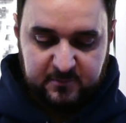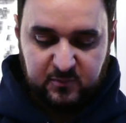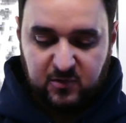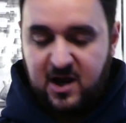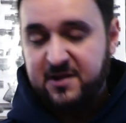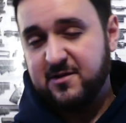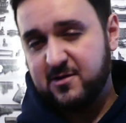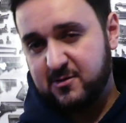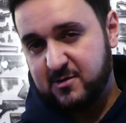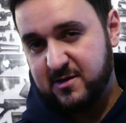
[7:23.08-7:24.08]
I don't
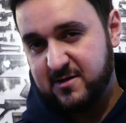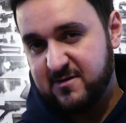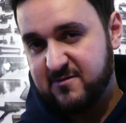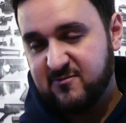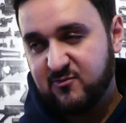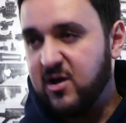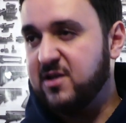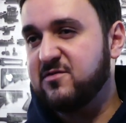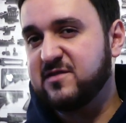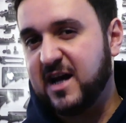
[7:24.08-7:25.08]
know where
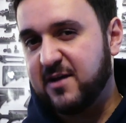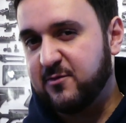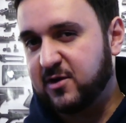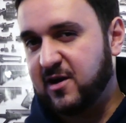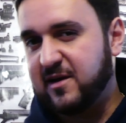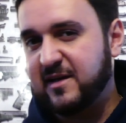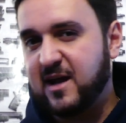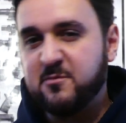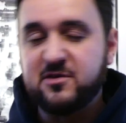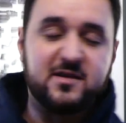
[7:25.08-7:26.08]
you stand regarding that.
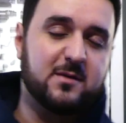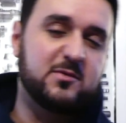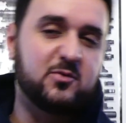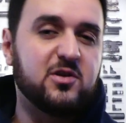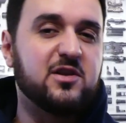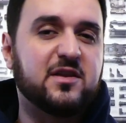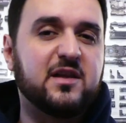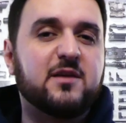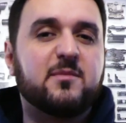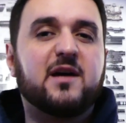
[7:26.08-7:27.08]
I mean, tell me what you
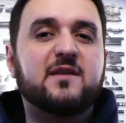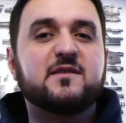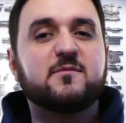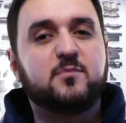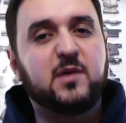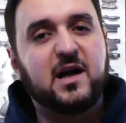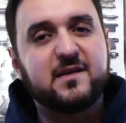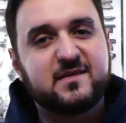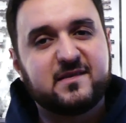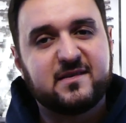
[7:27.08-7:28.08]
think about it,
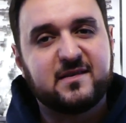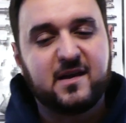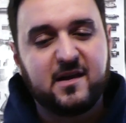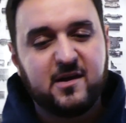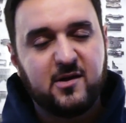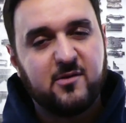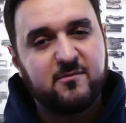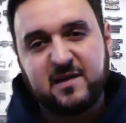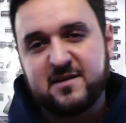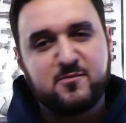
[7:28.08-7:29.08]
but
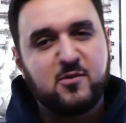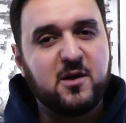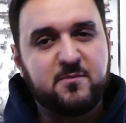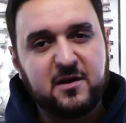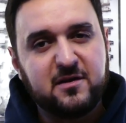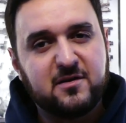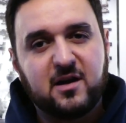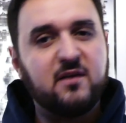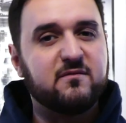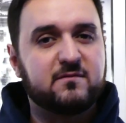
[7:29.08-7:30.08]
that's my opinion.
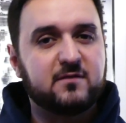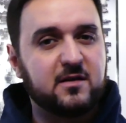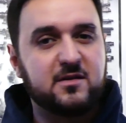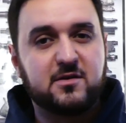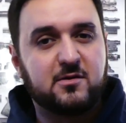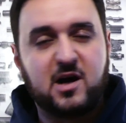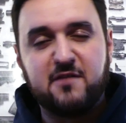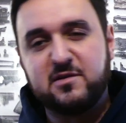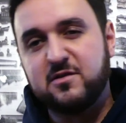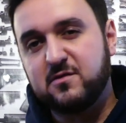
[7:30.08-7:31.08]

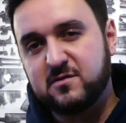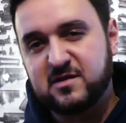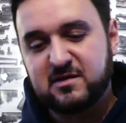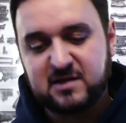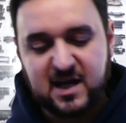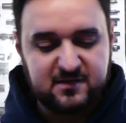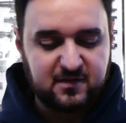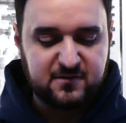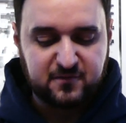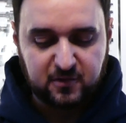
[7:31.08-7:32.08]
I've been using gas
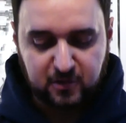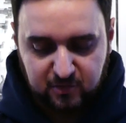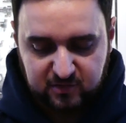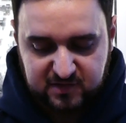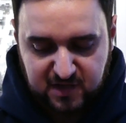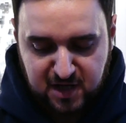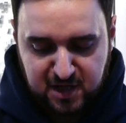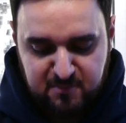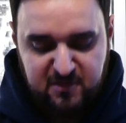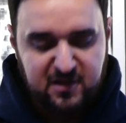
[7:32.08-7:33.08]
guns for a long
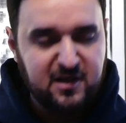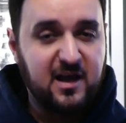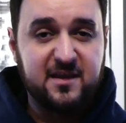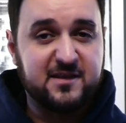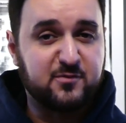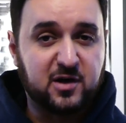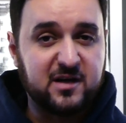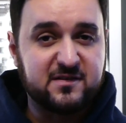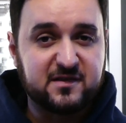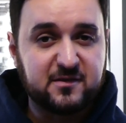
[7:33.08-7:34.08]
time, and that's where
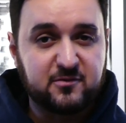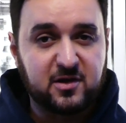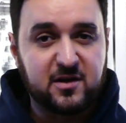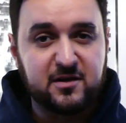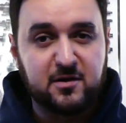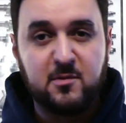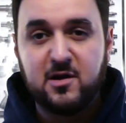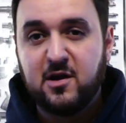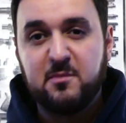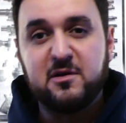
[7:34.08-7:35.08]
I sit regarding them.
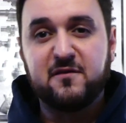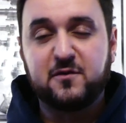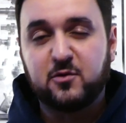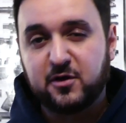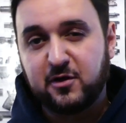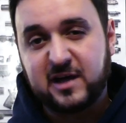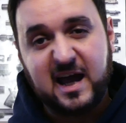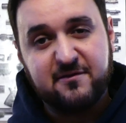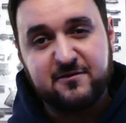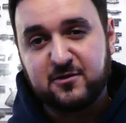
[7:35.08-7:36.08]
I mean, if you want to look
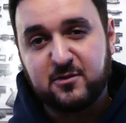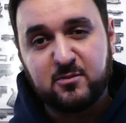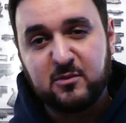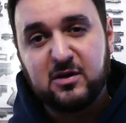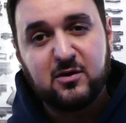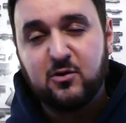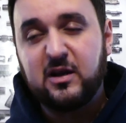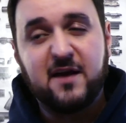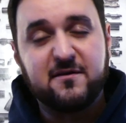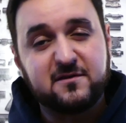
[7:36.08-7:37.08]
after them, all
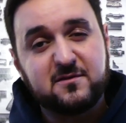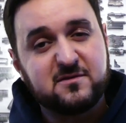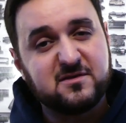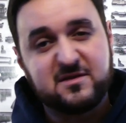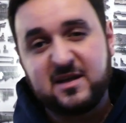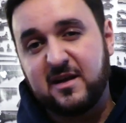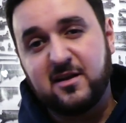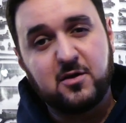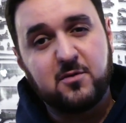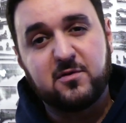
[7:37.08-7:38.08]
you have to do is just get a
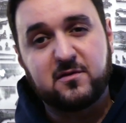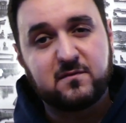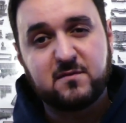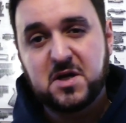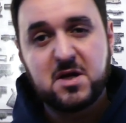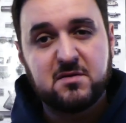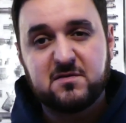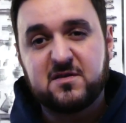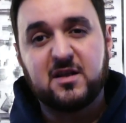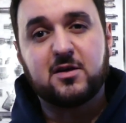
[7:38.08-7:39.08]
little bit of
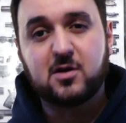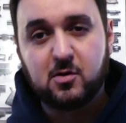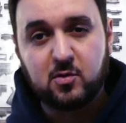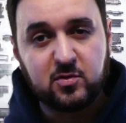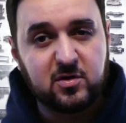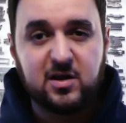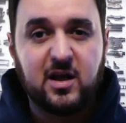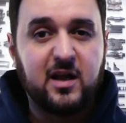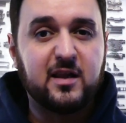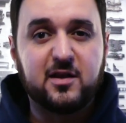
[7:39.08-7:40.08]
silicone,
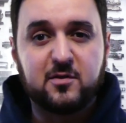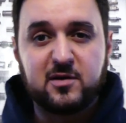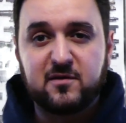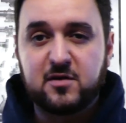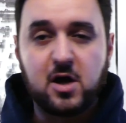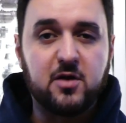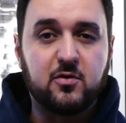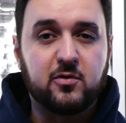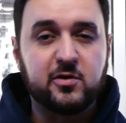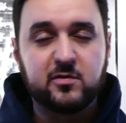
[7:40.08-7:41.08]
a little bit of gun
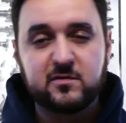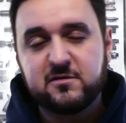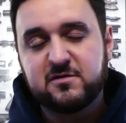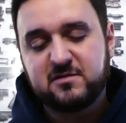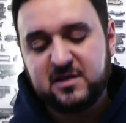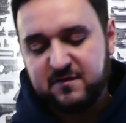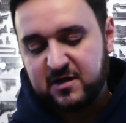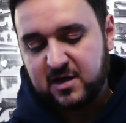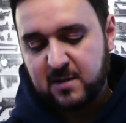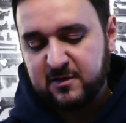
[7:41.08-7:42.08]
oil, just give it
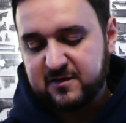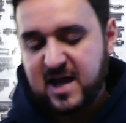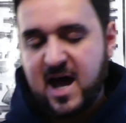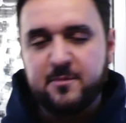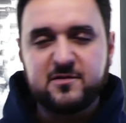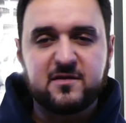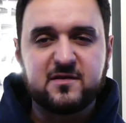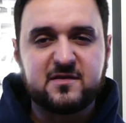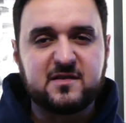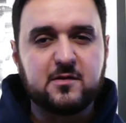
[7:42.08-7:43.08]
a couple of dabs on
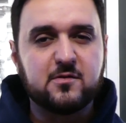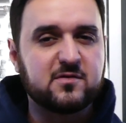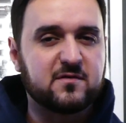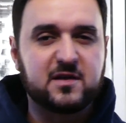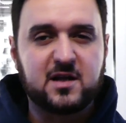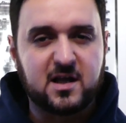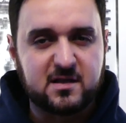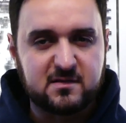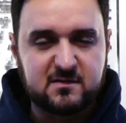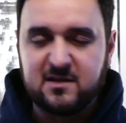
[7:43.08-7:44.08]
the seals of the
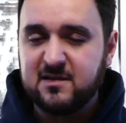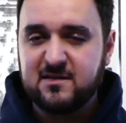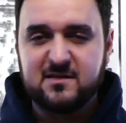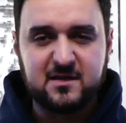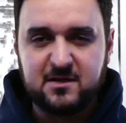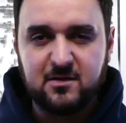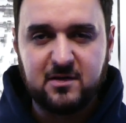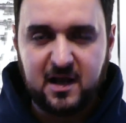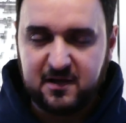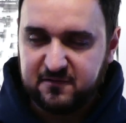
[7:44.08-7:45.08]
guns, and
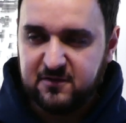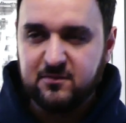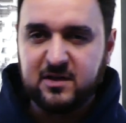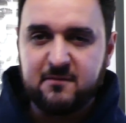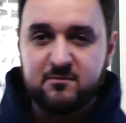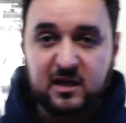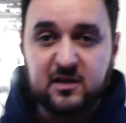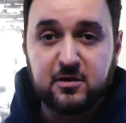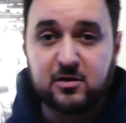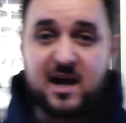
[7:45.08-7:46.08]
if you do that
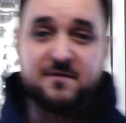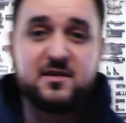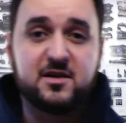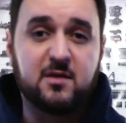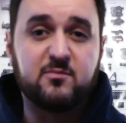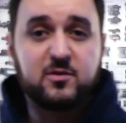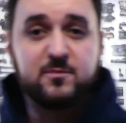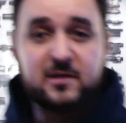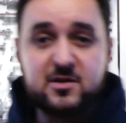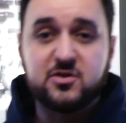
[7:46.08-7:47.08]
and you look after your gun
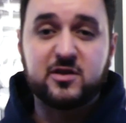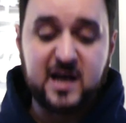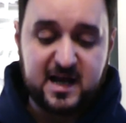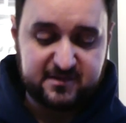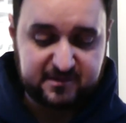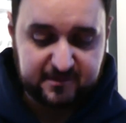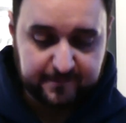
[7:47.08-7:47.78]
properly, it should last.